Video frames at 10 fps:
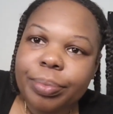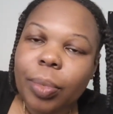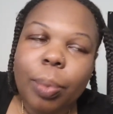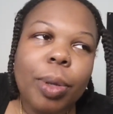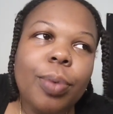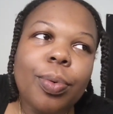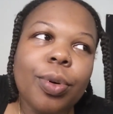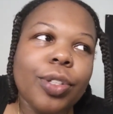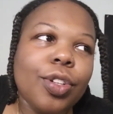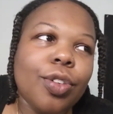Now, people
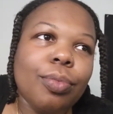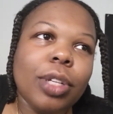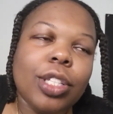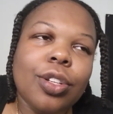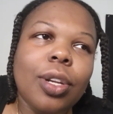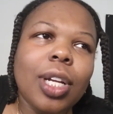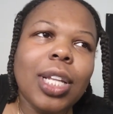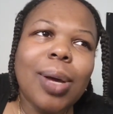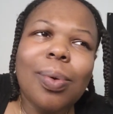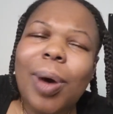had told me too, they're
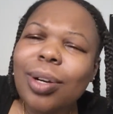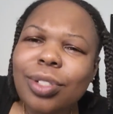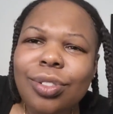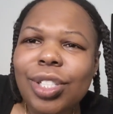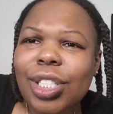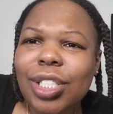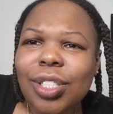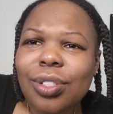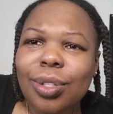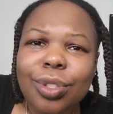like, well, why don't you just,
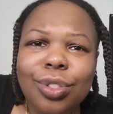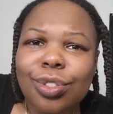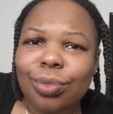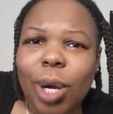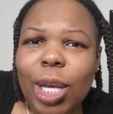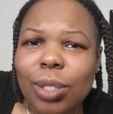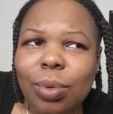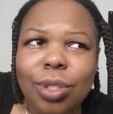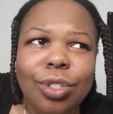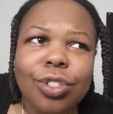you know, do dreads? Why
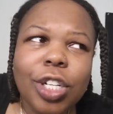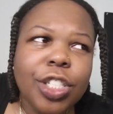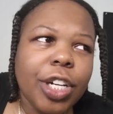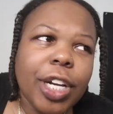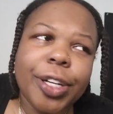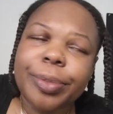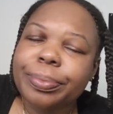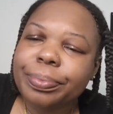don't you dread your hair?